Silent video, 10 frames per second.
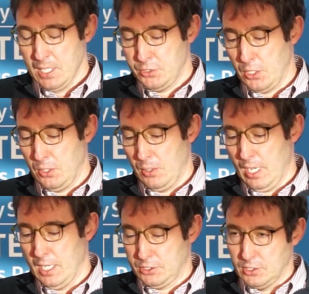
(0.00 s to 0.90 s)
So
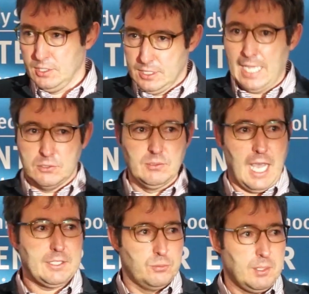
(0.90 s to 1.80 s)

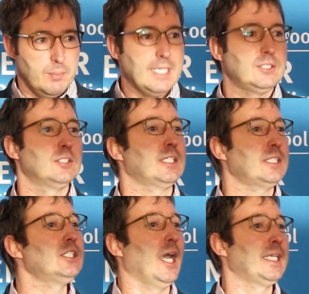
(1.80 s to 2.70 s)
that's what makes this
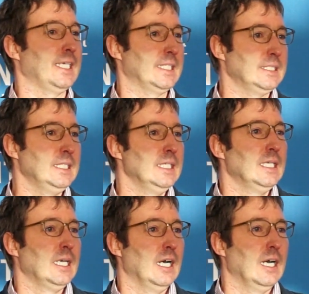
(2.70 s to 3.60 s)
exciting
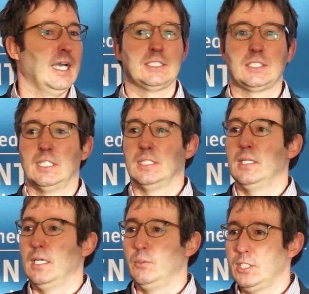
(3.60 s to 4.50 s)
as
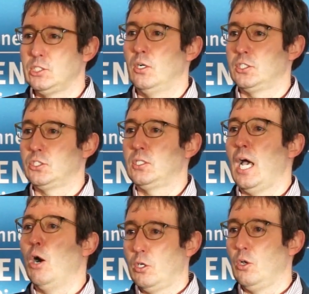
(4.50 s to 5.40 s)
a research
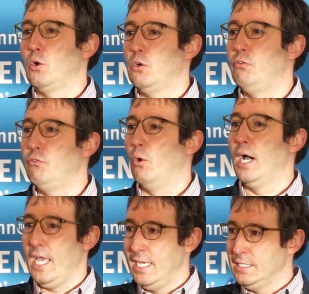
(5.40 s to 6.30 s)
outlook
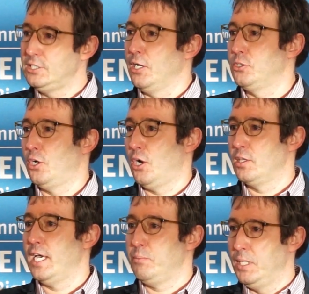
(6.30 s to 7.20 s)
for a
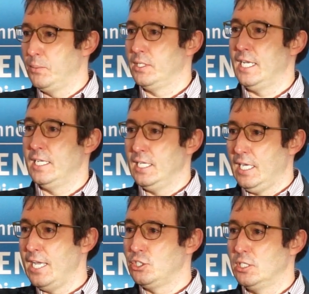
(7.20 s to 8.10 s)
center that people can
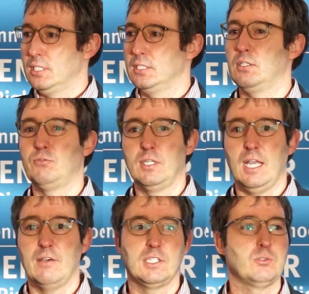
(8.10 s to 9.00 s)
engage at these different
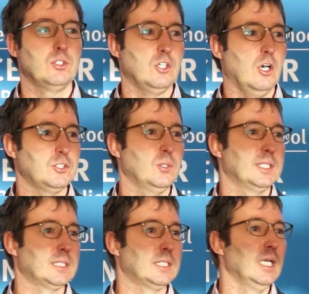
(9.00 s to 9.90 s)
levels, which also
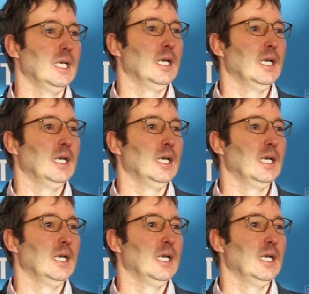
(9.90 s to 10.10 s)
is